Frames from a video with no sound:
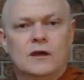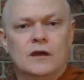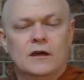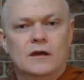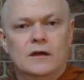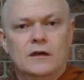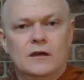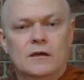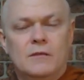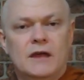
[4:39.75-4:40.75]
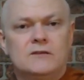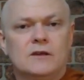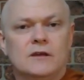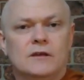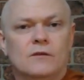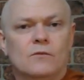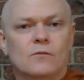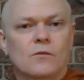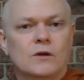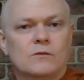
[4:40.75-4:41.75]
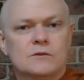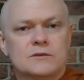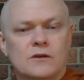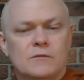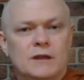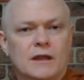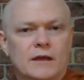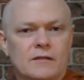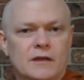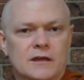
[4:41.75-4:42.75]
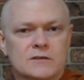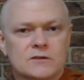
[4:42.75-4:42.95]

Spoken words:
imagine what it was going to be like there.